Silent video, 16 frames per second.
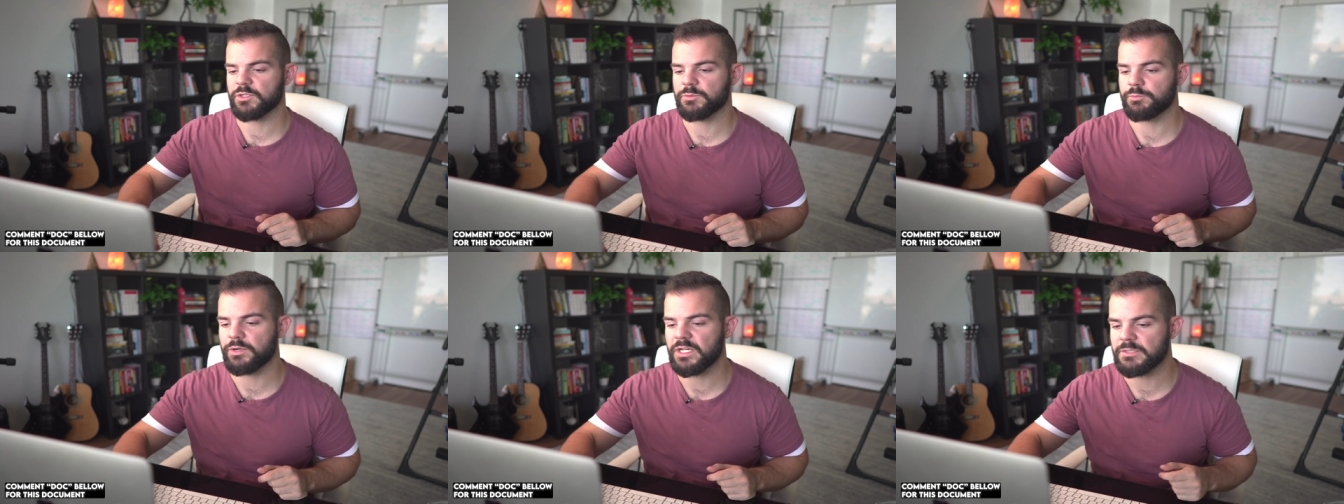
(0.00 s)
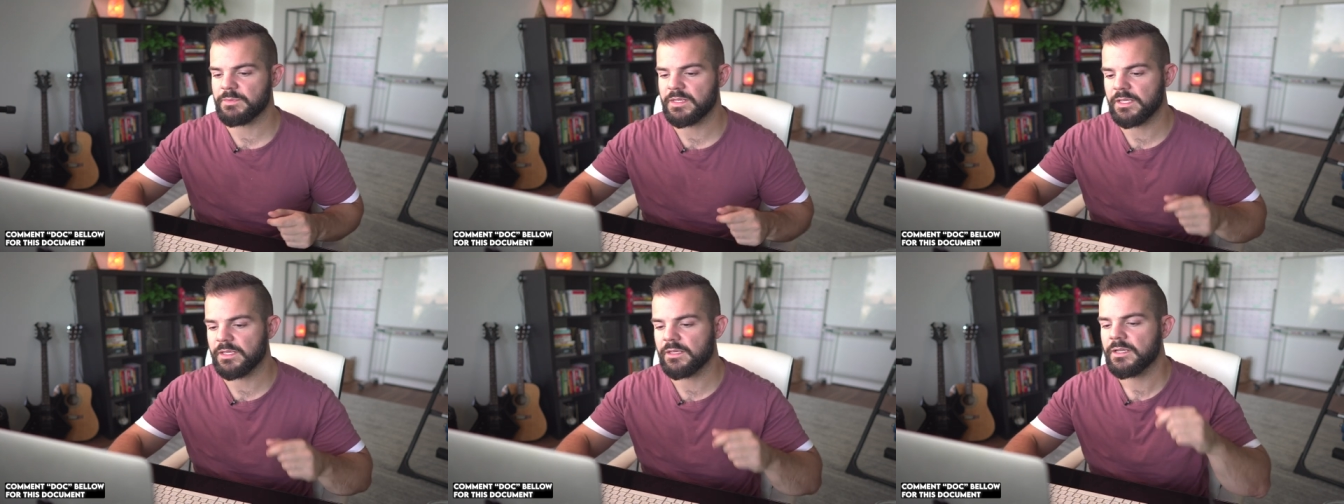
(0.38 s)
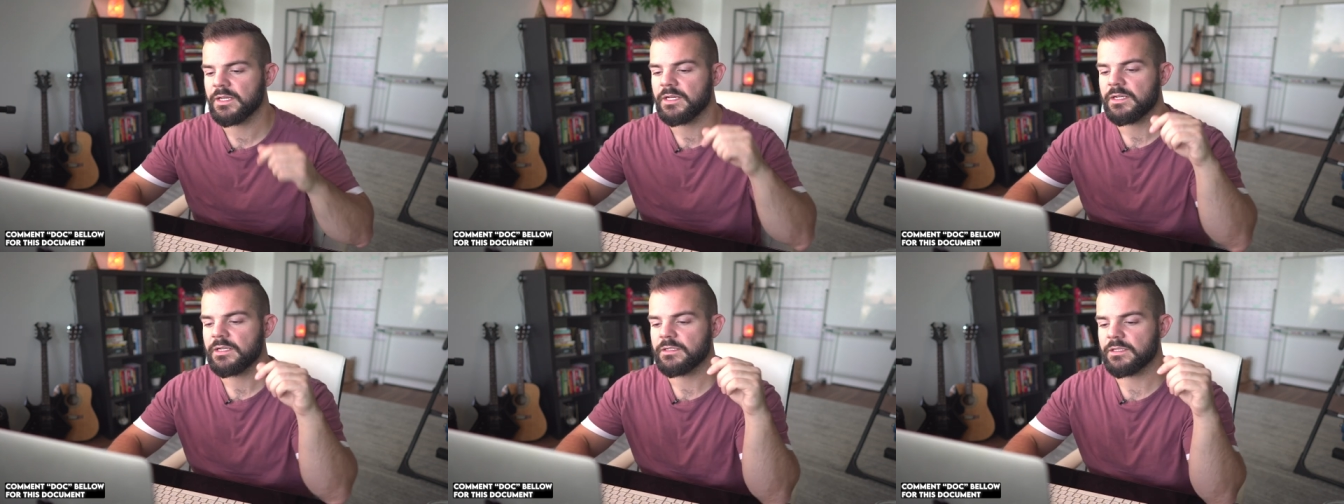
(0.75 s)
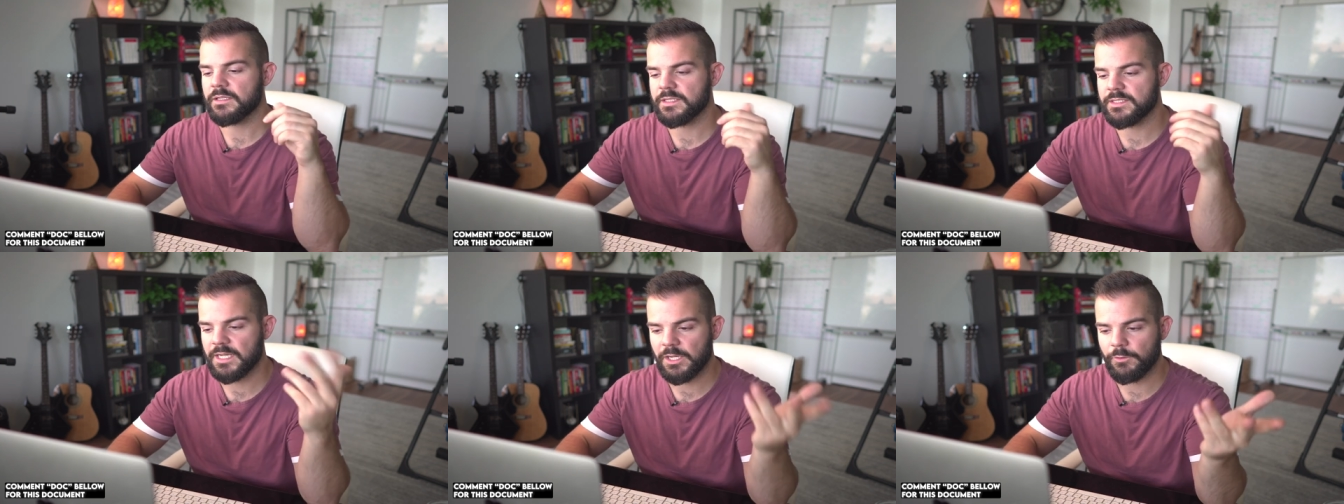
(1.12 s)
which brings me to
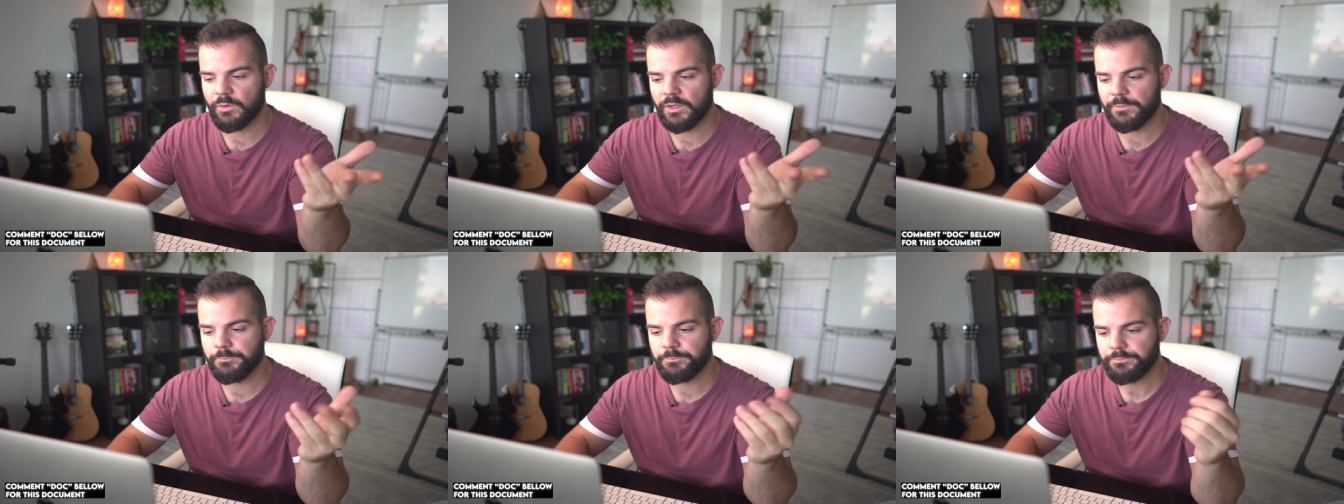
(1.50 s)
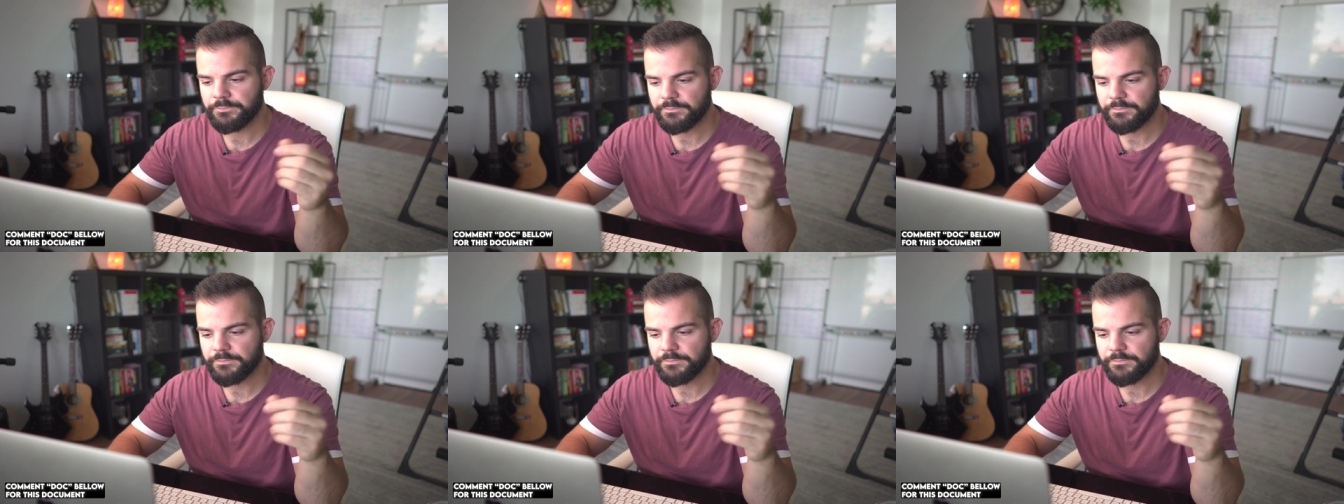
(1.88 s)
the second one.